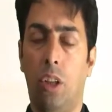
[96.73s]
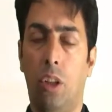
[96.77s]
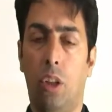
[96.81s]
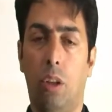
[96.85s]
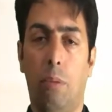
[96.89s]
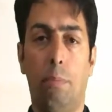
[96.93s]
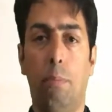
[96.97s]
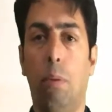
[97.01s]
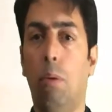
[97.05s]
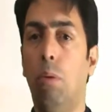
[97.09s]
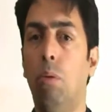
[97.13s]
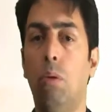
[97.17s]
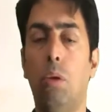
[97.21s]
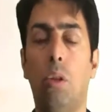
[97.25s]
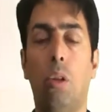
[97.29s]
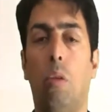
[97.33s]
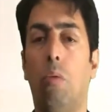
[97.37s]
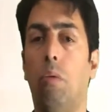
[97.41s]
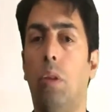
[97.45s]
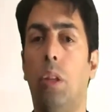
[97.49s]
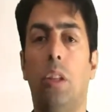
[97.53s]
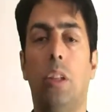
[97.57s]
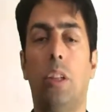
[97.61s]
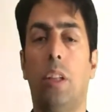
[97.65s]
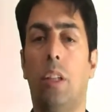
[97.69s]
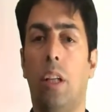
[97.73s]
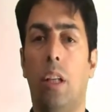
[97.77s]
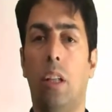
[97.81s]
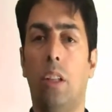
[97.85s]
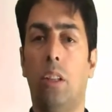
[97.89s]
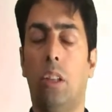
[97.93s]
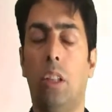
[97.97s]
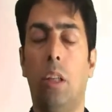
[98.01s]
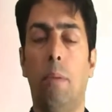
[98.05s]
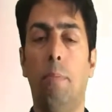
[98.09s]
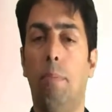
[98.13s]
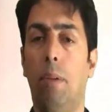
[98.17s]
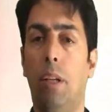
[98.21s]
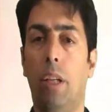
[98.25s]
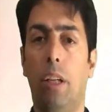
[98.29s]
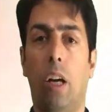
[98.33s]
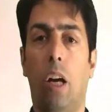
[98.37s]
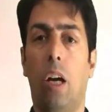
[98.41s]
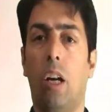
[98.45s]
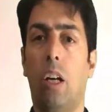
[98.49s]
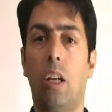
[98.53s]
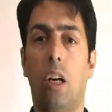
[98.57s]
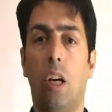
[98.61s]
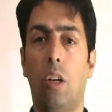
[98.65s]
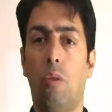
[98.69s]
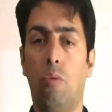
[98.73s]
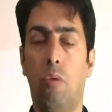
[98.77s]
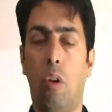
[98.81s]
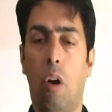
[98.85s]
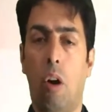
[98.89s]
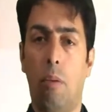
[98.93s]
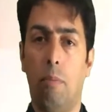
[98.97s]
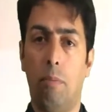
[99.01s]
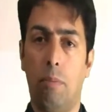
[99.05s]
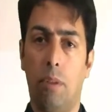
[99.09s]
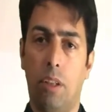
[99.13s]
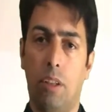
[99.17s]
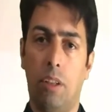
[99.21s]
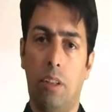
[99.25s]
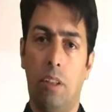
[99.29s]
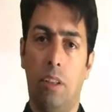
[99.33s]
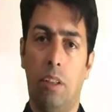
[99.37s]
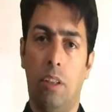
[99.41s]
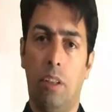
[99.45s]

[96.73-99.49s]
the bones of the skull simply are not formed.